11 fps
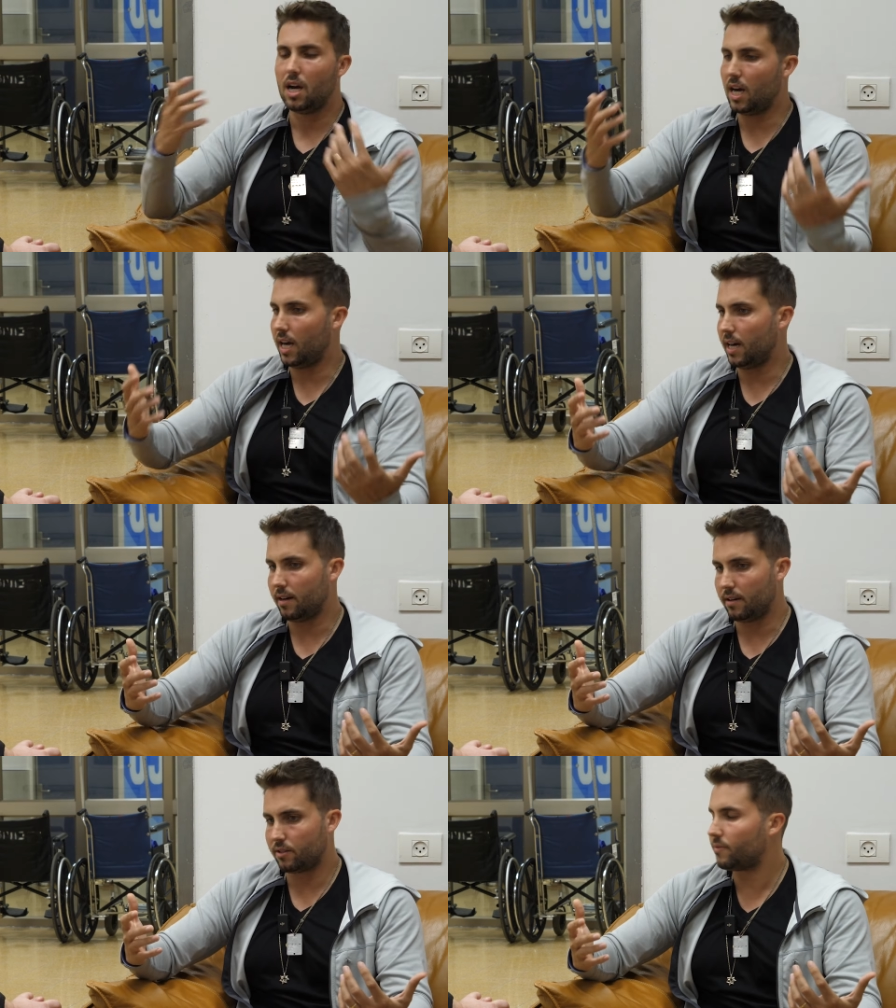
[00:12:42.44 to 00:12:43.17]

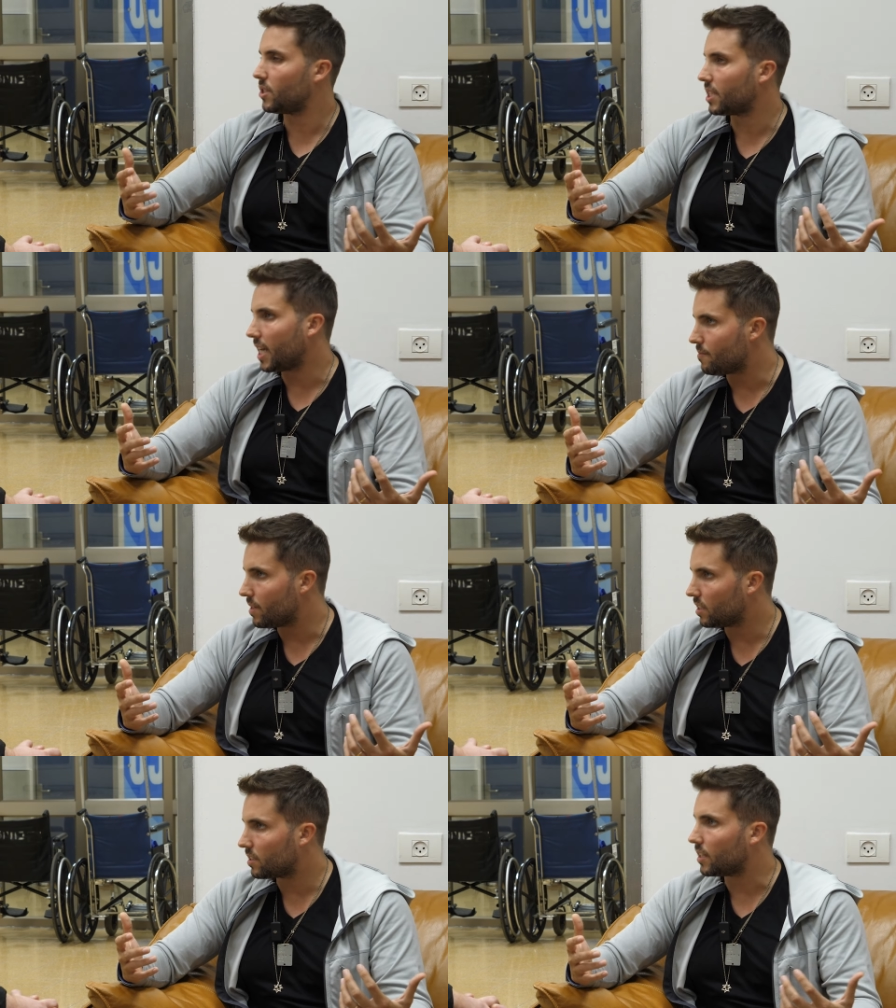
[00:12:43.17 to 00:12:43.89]
uh, sophisticated
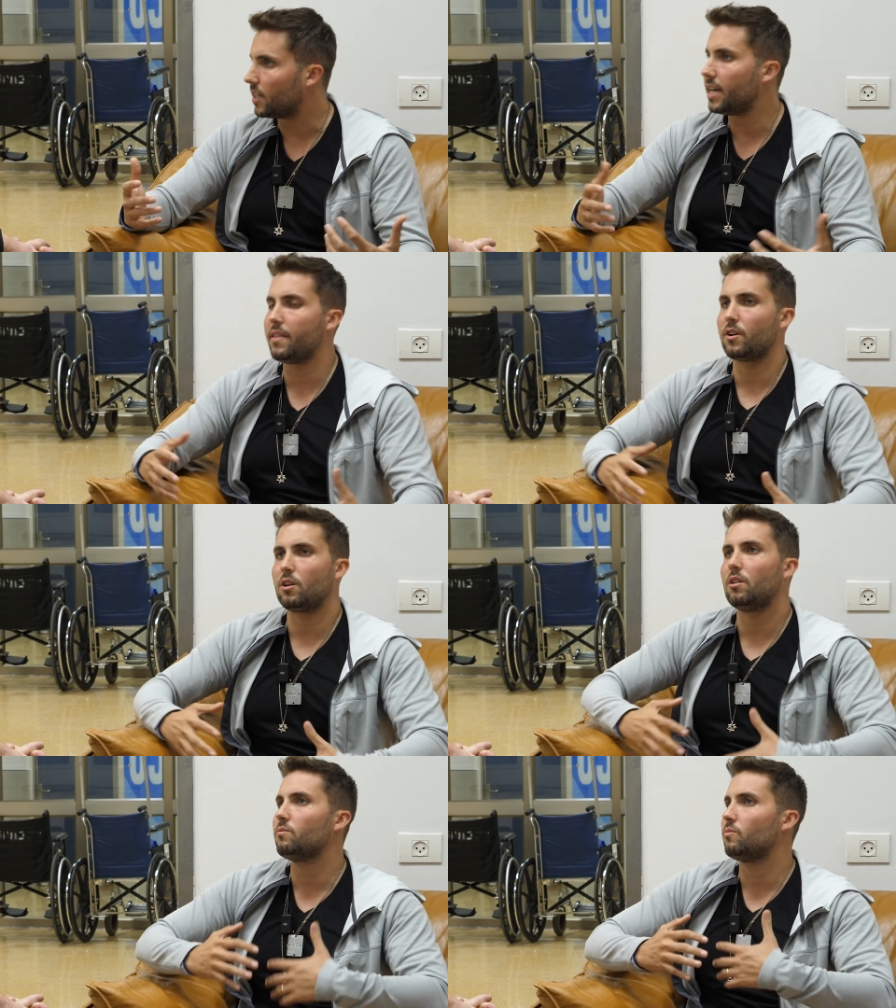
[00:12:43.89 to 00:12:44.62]
military and
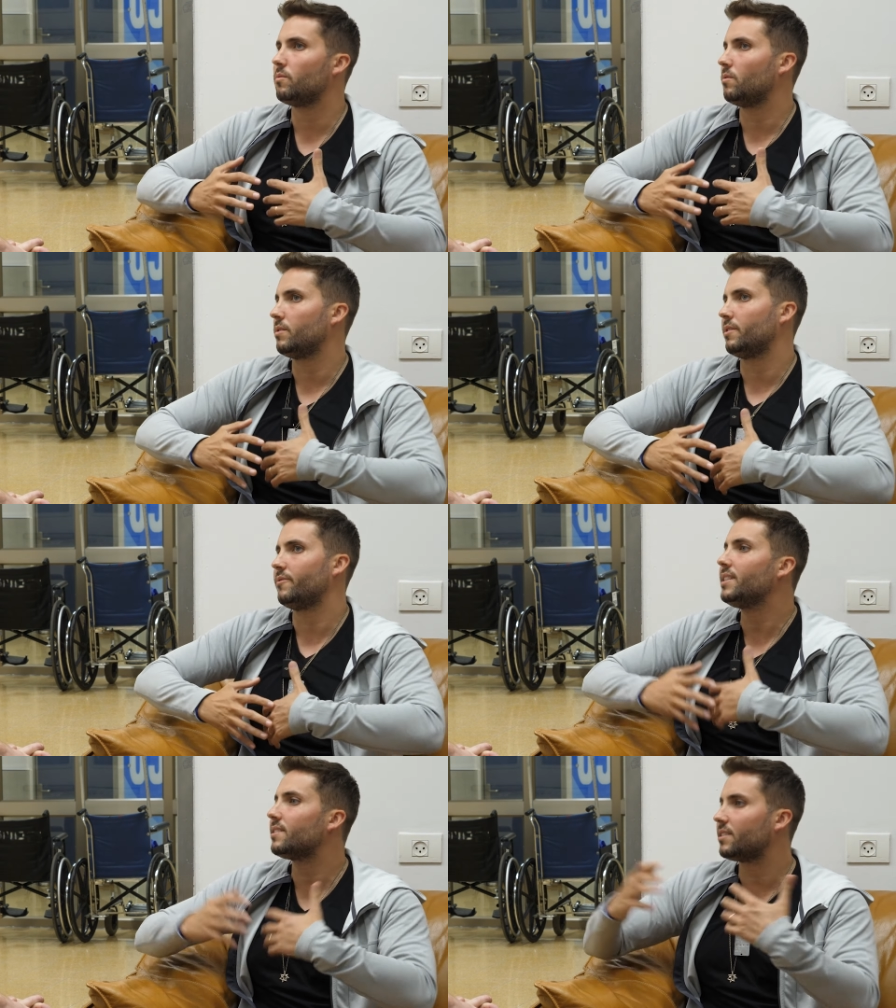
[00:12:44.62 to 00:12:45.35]
their own
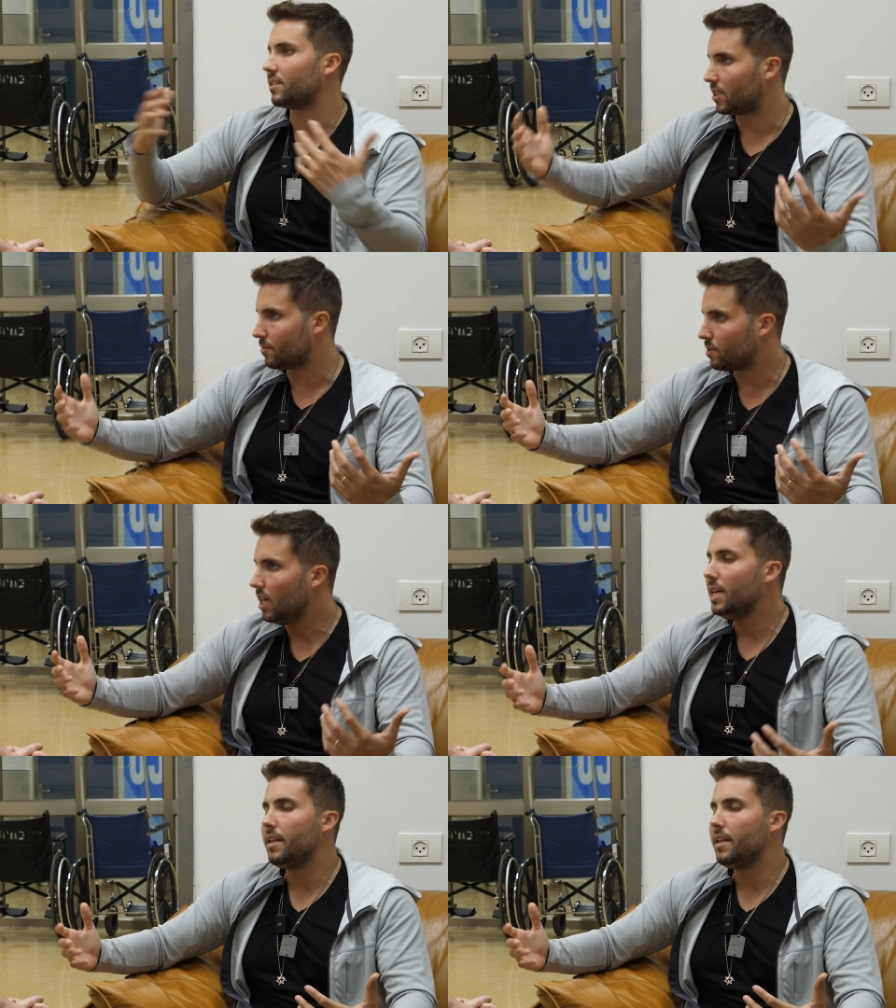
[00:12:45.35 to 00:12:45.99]
defense systems,